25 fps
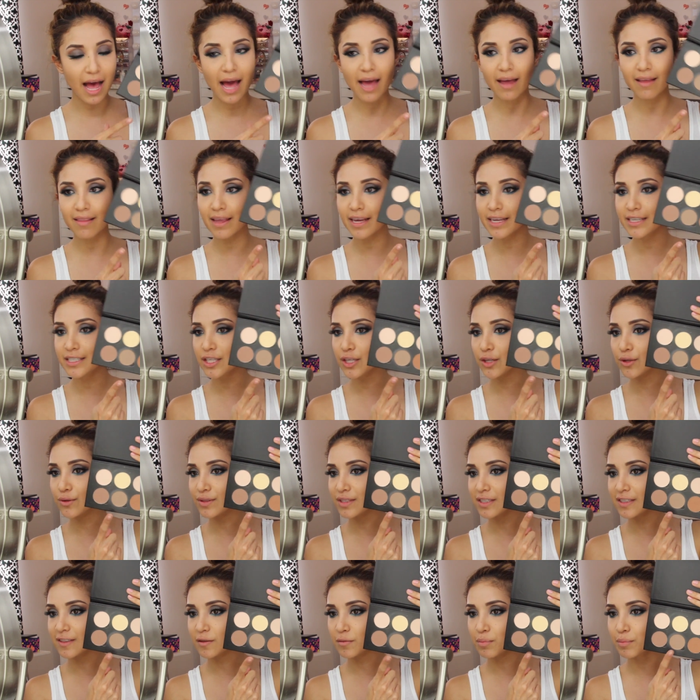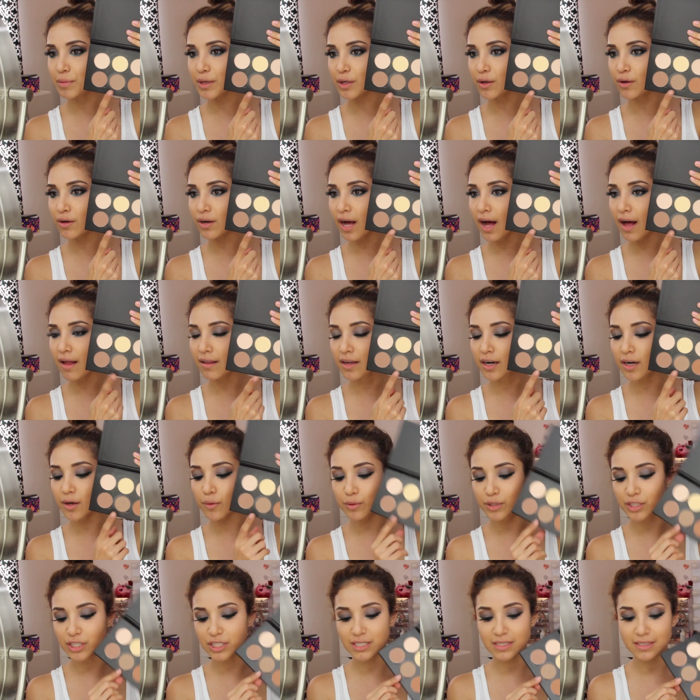I like to use this middle color
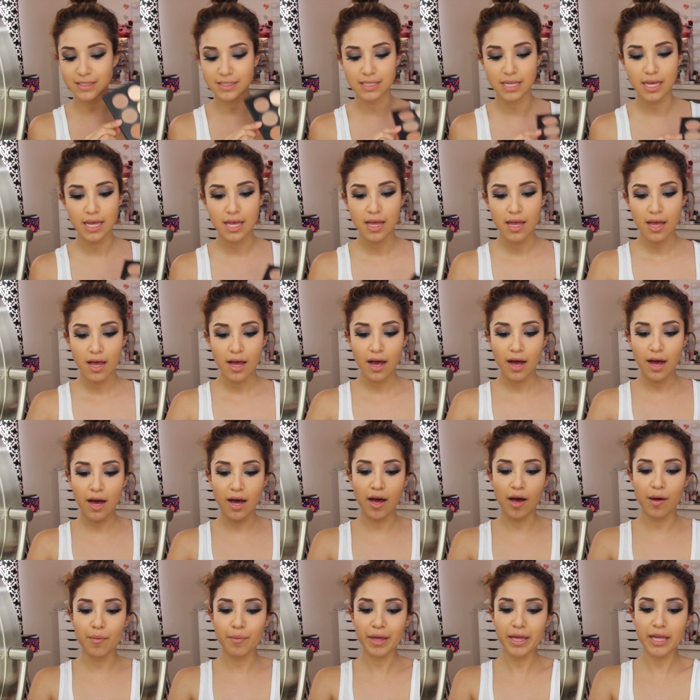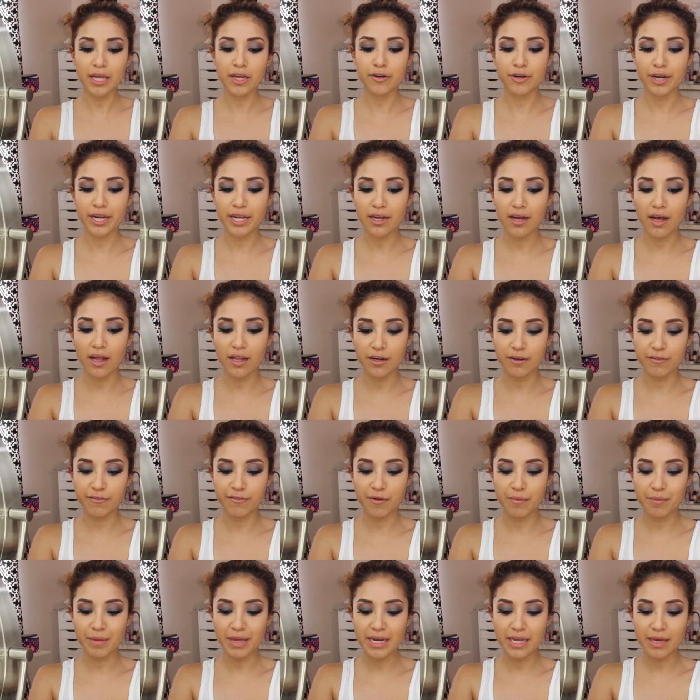which is um, a great color
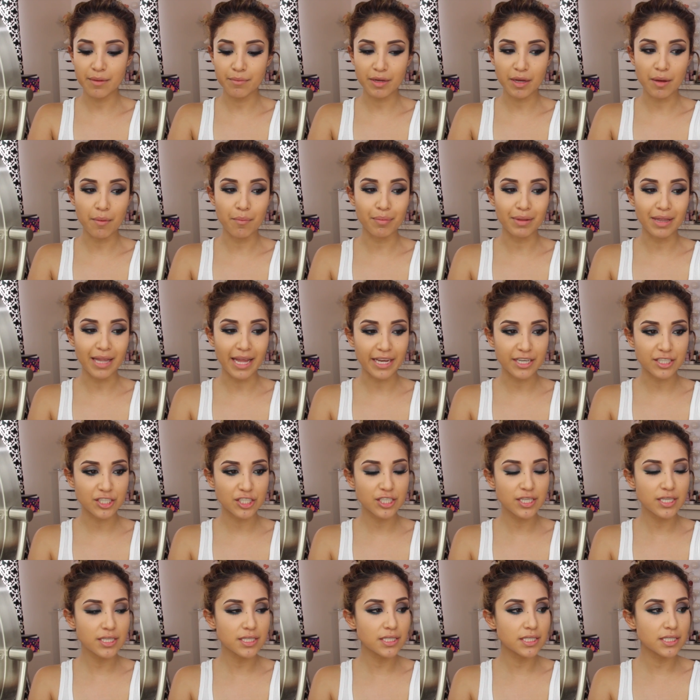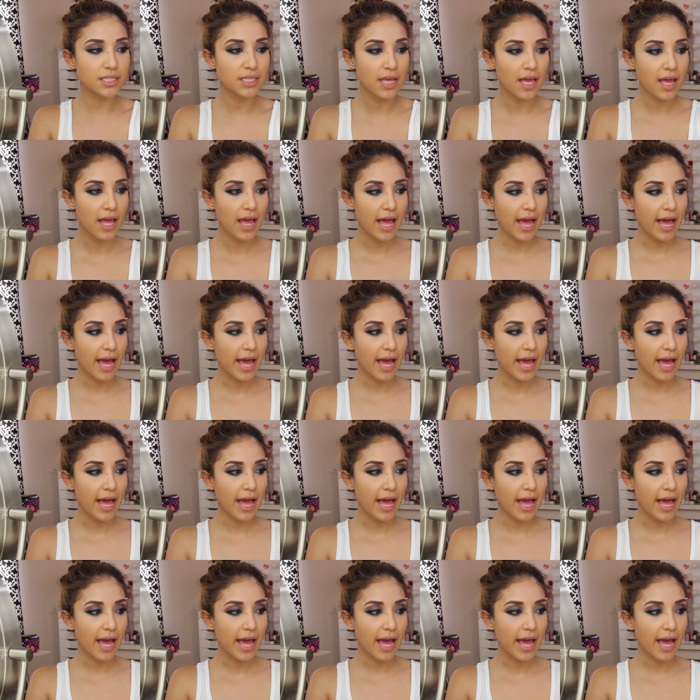for medium complexions